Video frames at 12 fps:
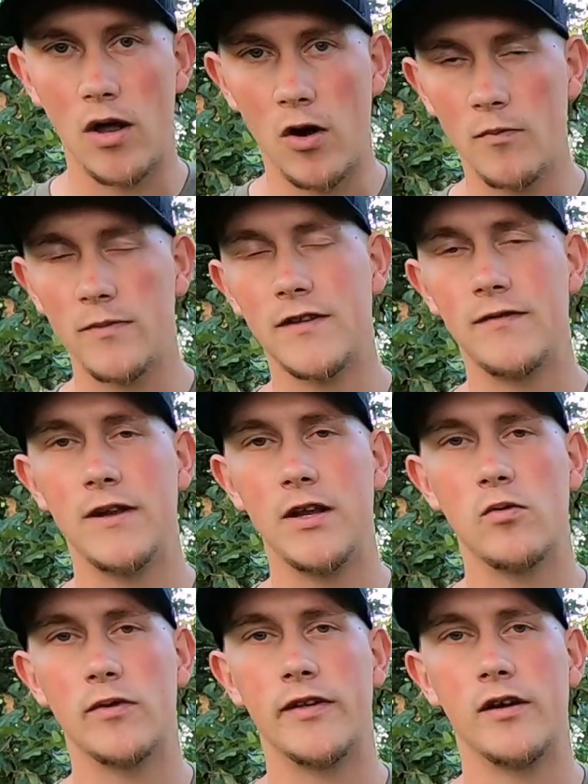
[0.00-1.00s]
I hope this
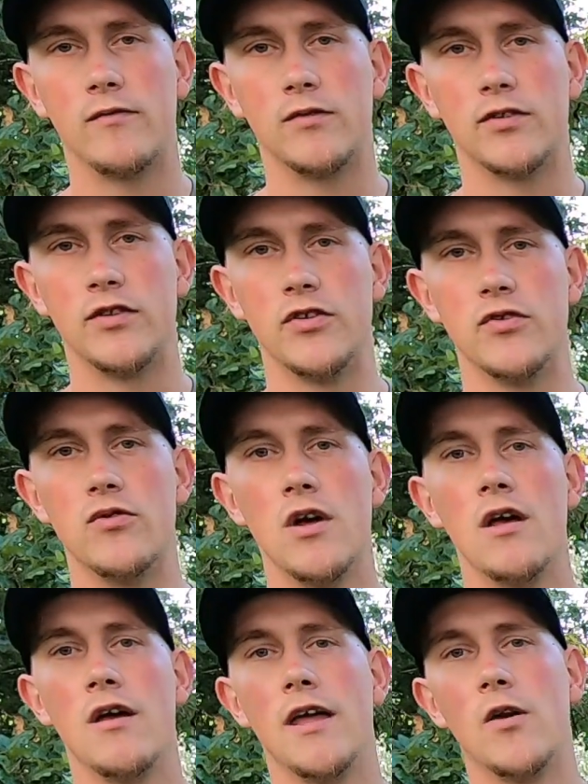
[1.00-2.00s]
video was helpful to you.
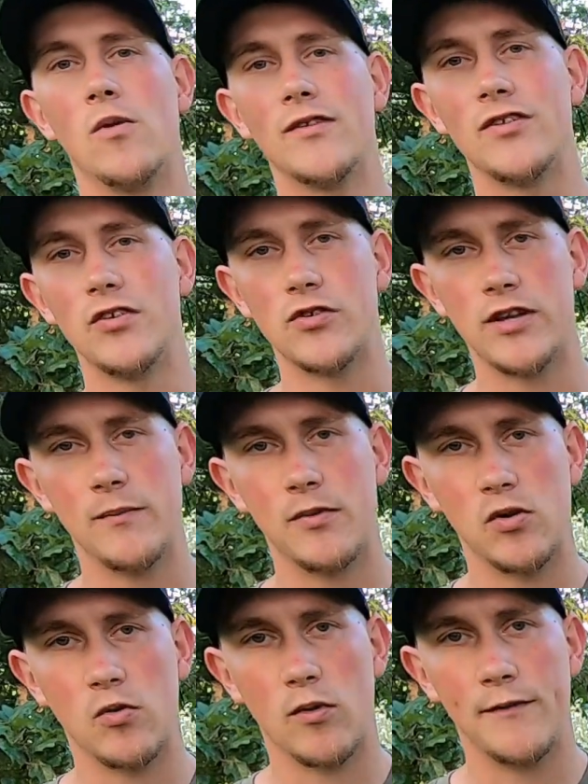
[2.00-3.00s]
It wasn't your
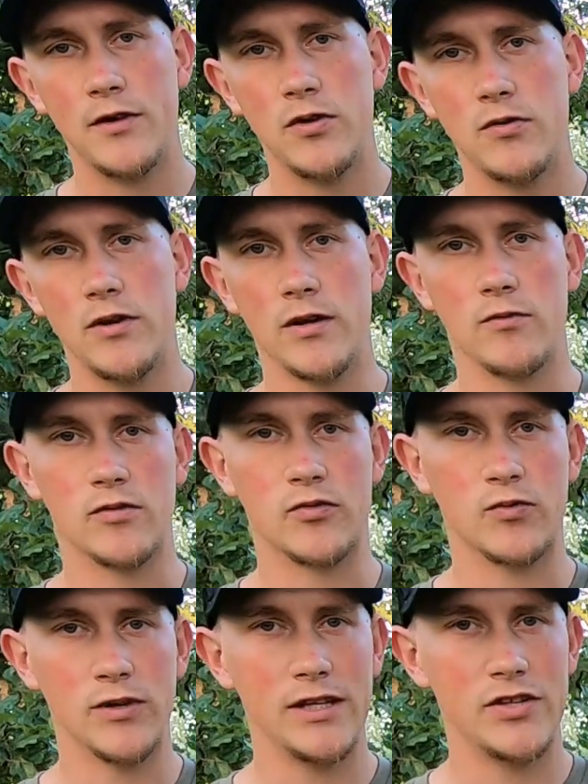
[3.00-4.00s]
typical review. It
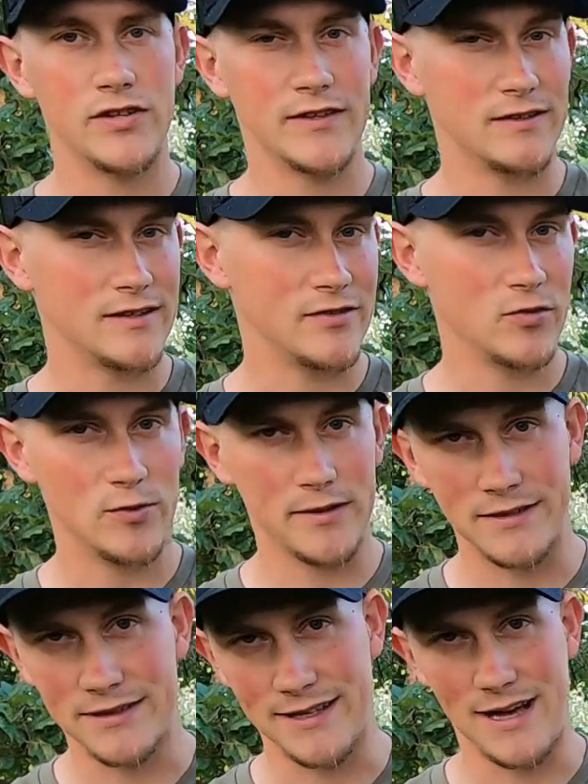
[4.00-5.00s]
was really just a list of
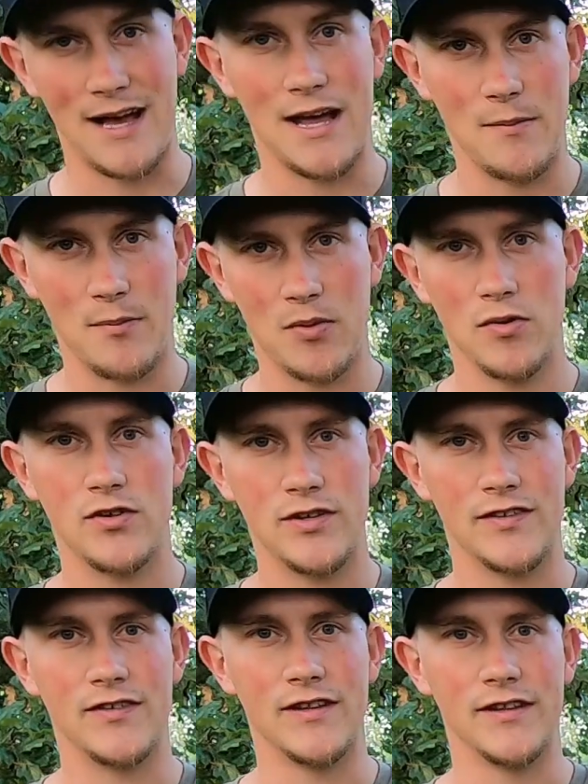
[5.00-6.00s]
reasons I
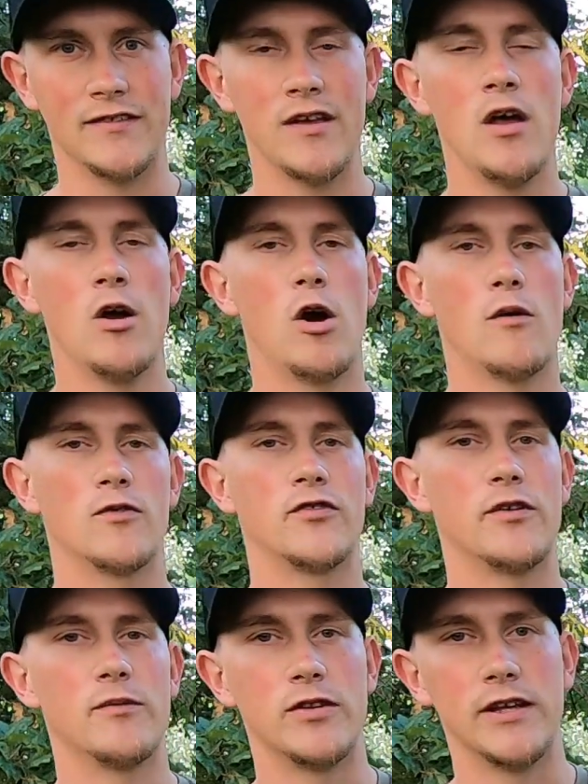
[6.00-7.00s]
purchased this over
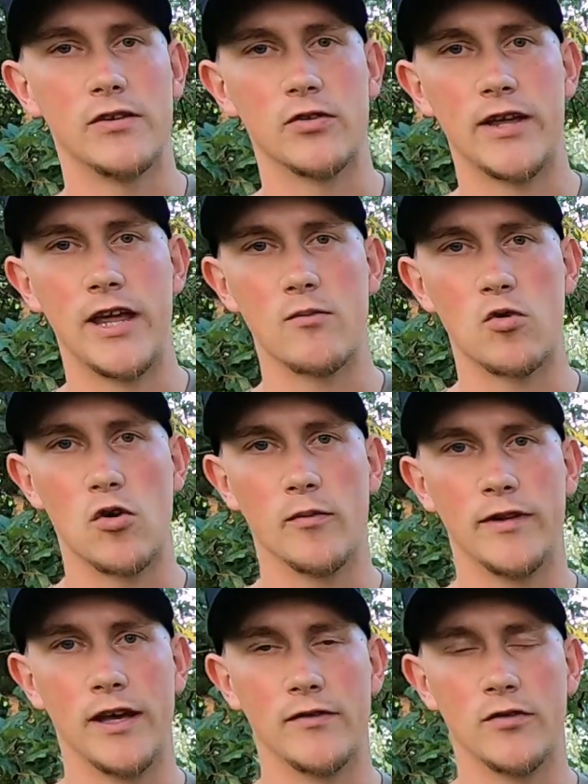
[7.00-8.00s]
some of the other camera
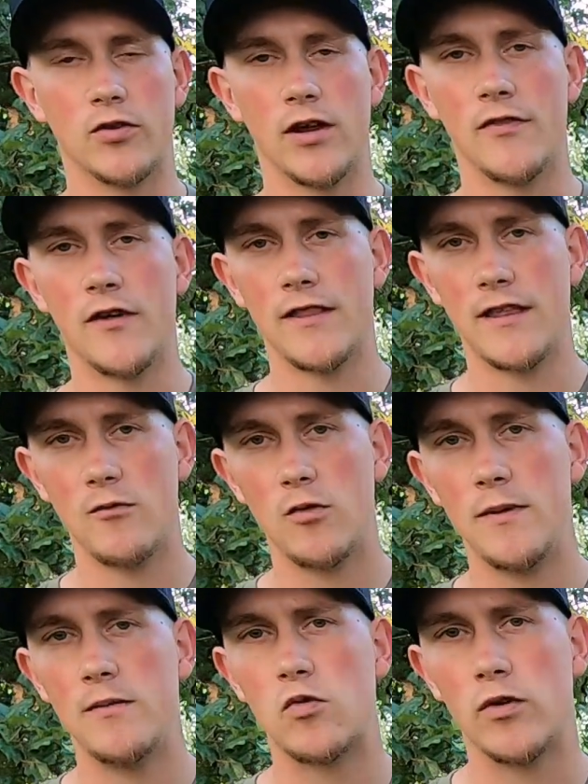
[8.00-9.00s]
arms out there. And I thought that
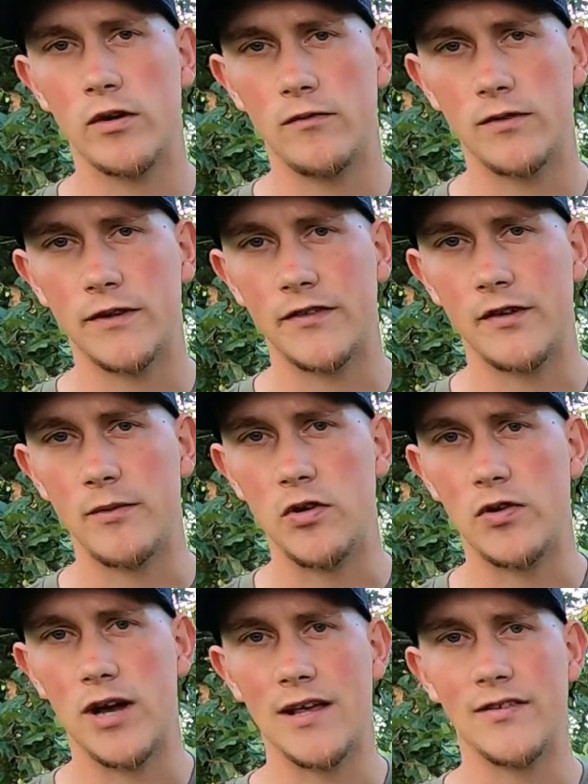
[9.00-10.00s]
would be more helpful to some of
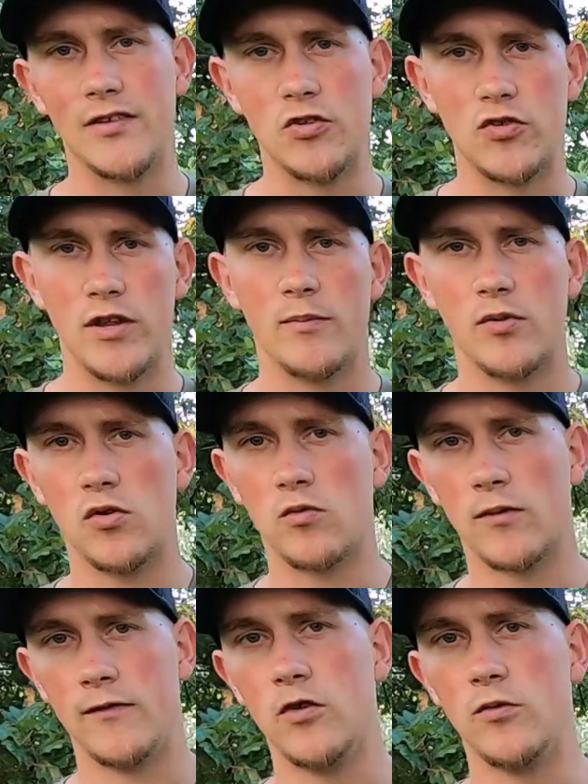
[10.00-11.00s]
you guys than your typical
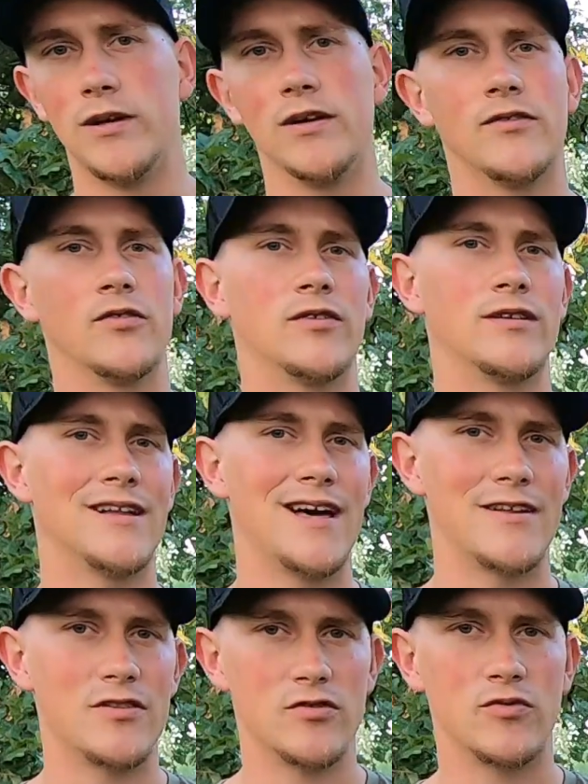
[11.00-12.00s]
review, because there's a
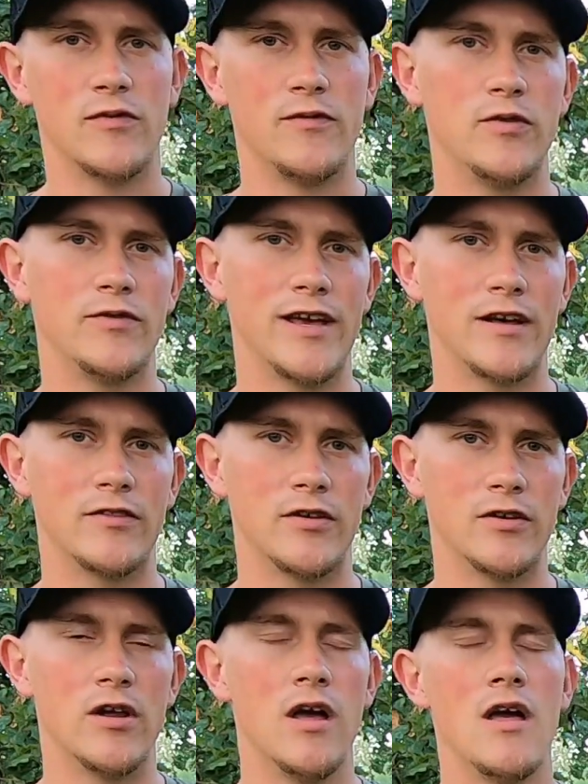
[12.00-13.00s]
lot of those reviews out
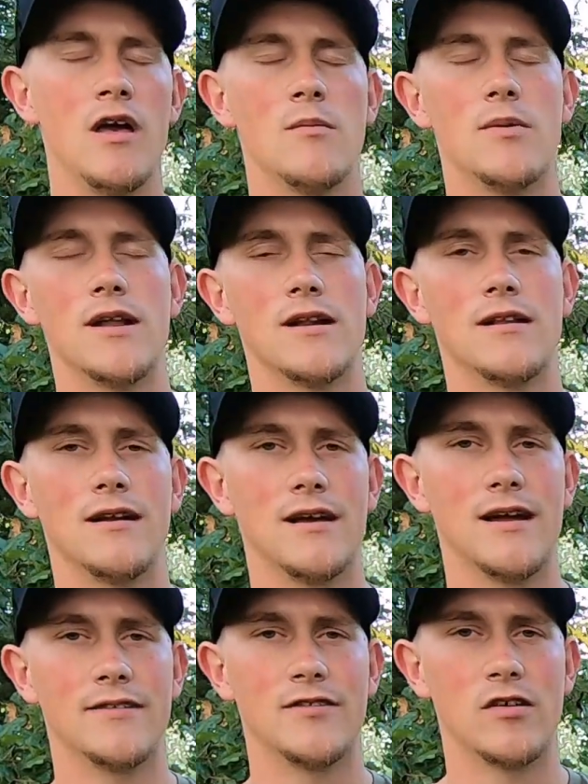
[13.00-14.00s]
there, but not a lot of
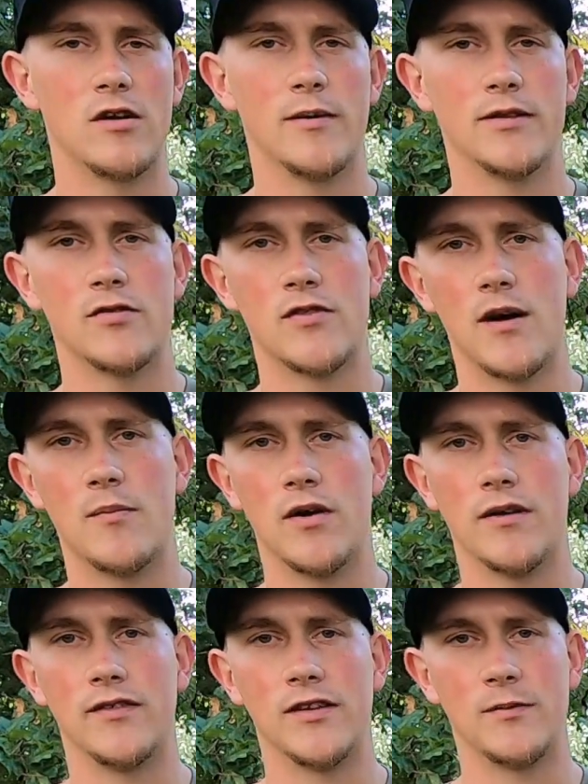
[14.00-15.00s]
guys talk about their thought
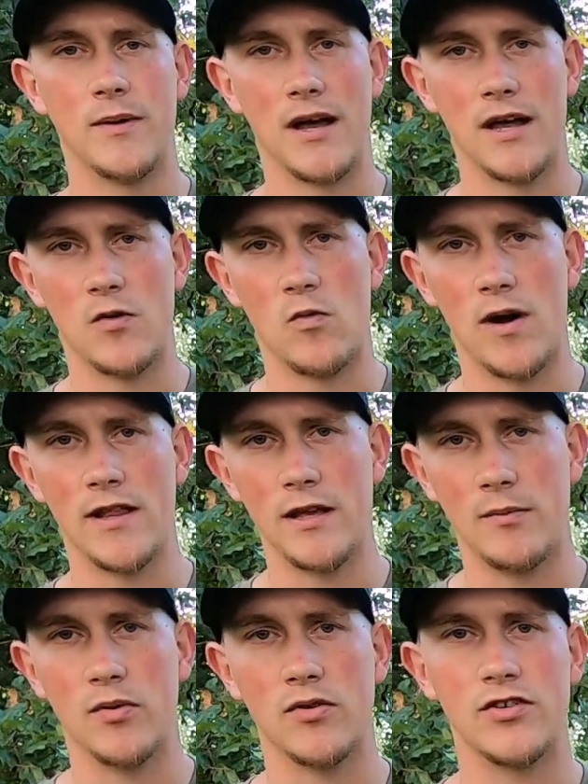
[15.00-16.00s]
process behind why
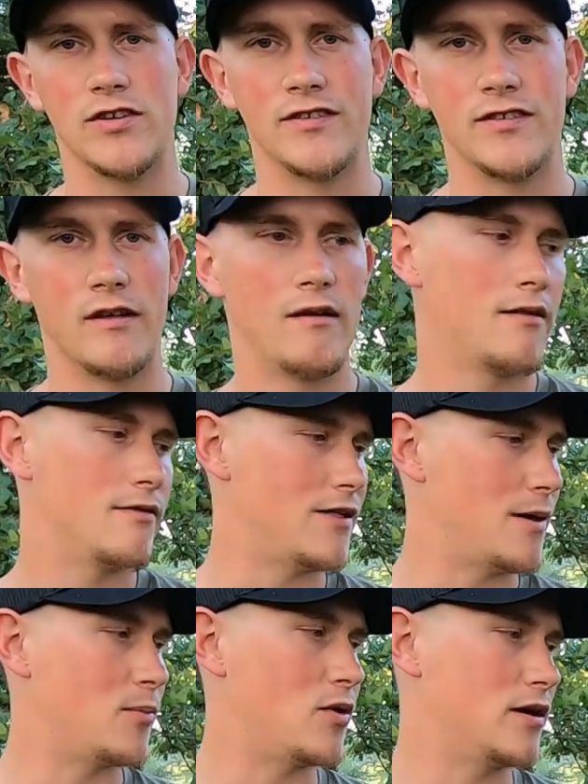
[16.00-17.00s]
they purchased
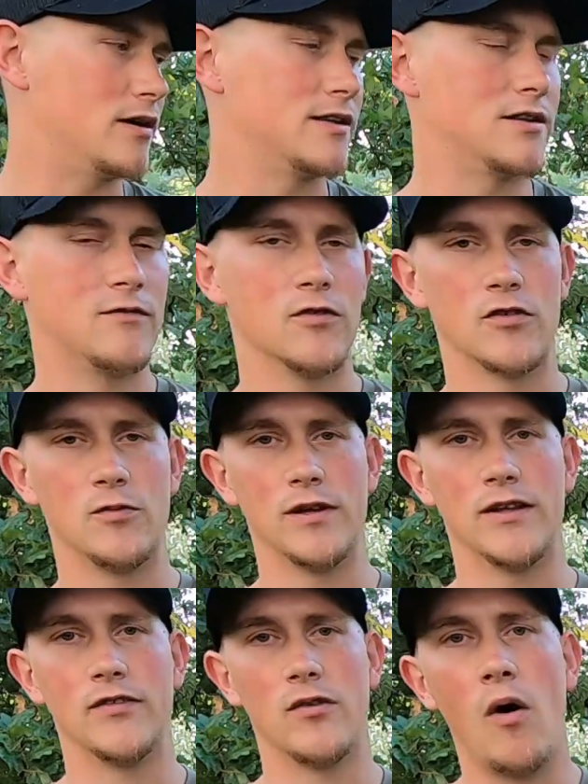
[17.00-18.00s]
that product in the first
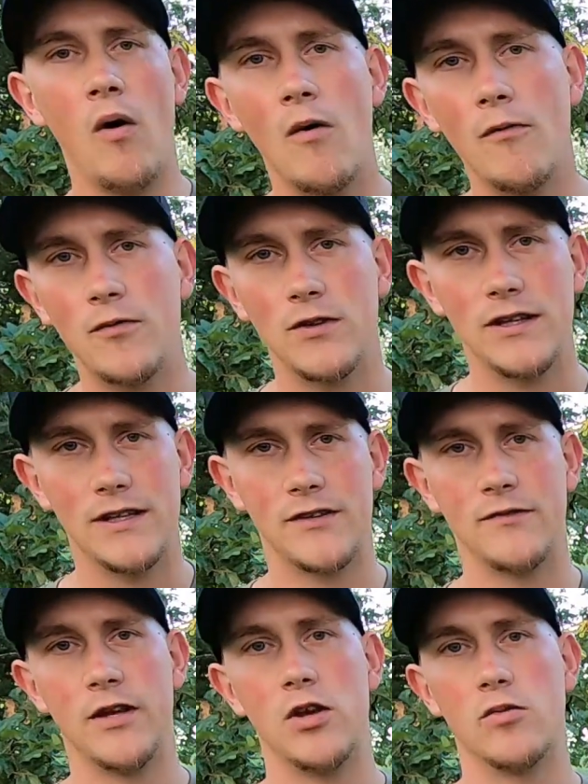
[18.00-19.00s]
place. So hopefully
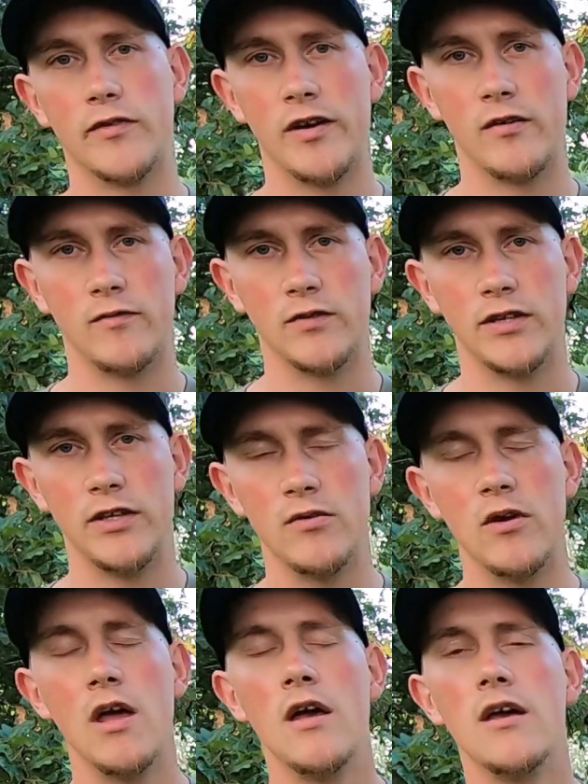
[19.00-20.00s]
this video was helpful to you.
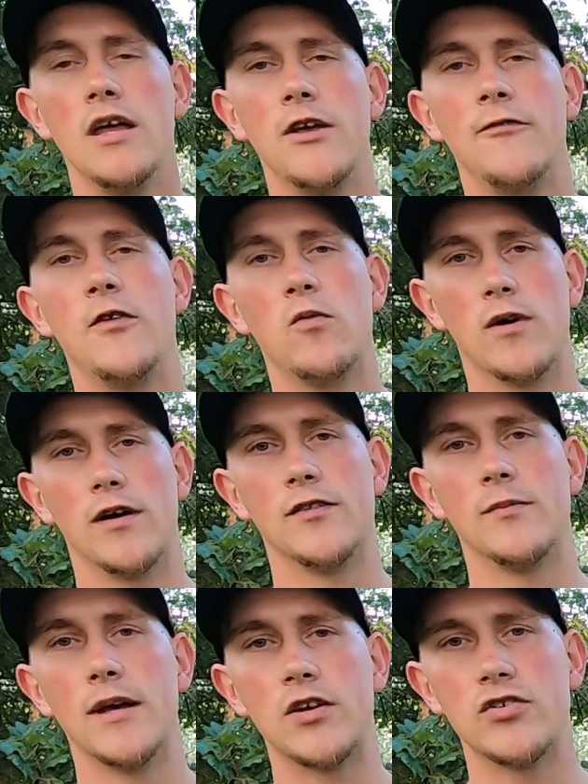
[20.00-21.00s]
If it
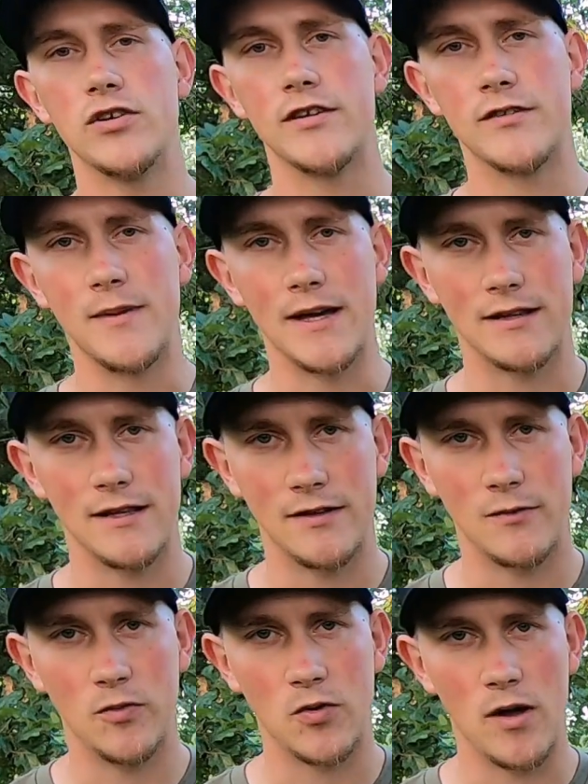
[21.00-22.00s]
was, make sure you smack that
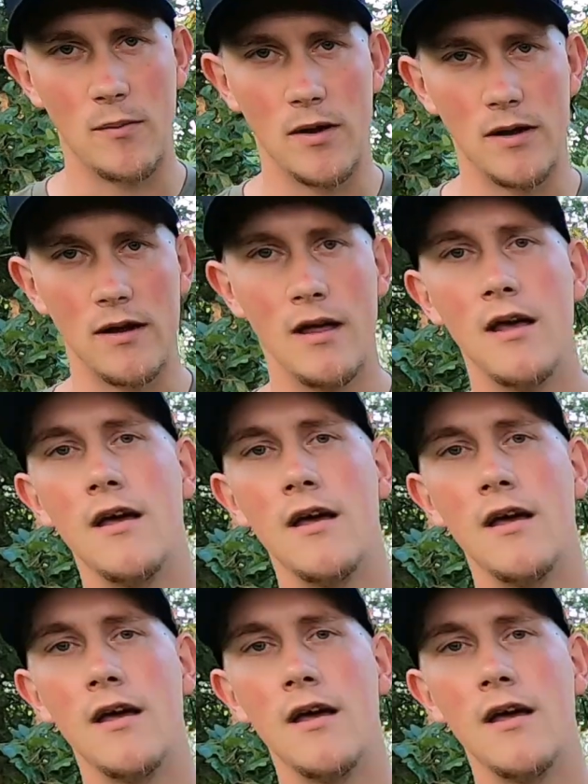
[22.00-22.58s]
subscribe button.